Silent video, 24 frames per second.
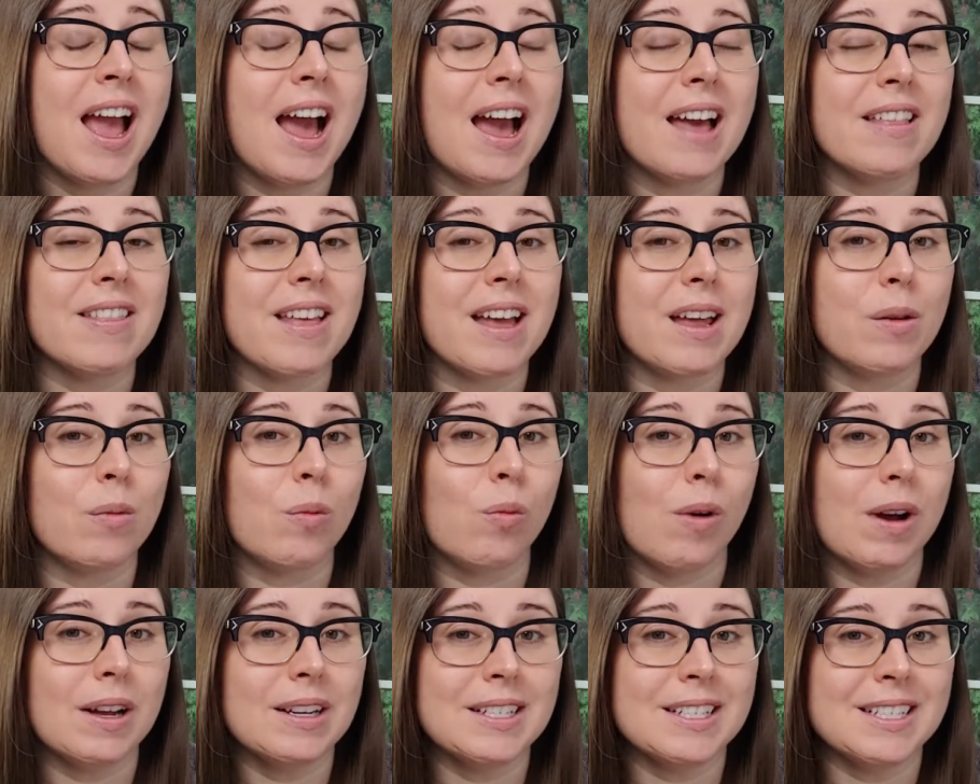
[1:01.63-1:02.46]
And
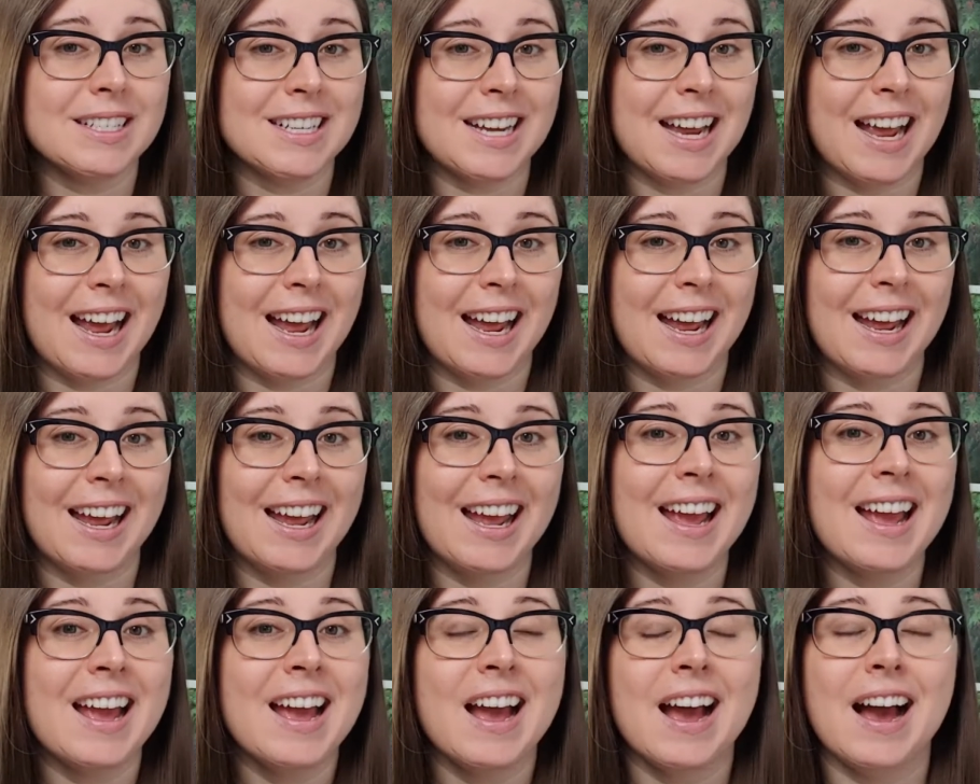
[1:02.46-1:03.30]
then one
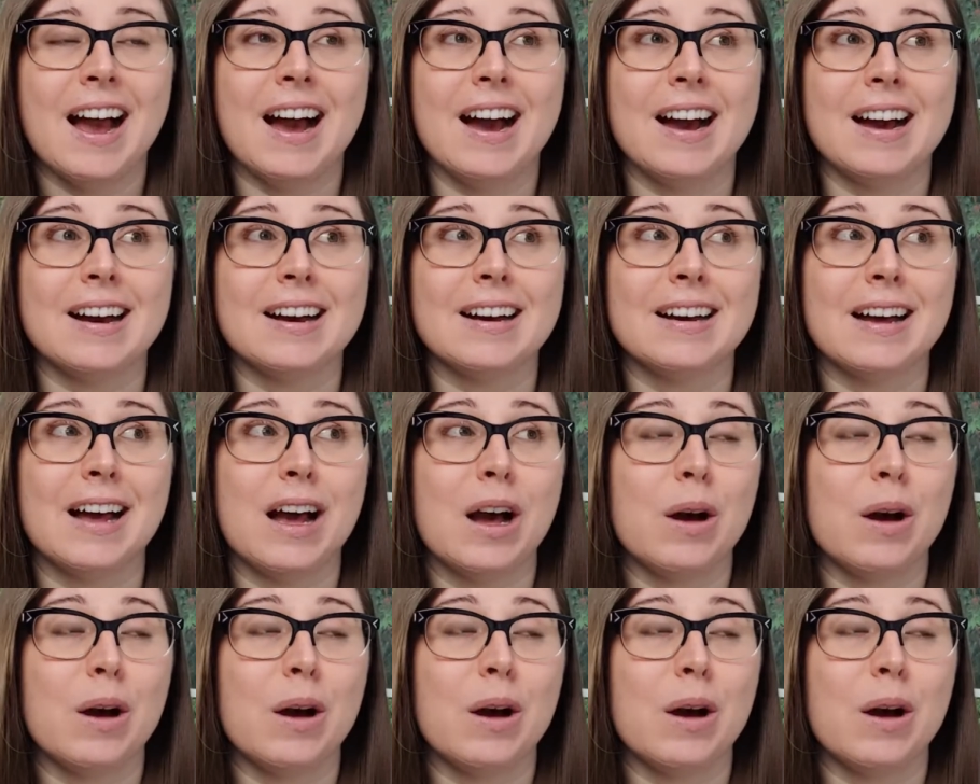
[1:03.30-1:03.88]
day, uh,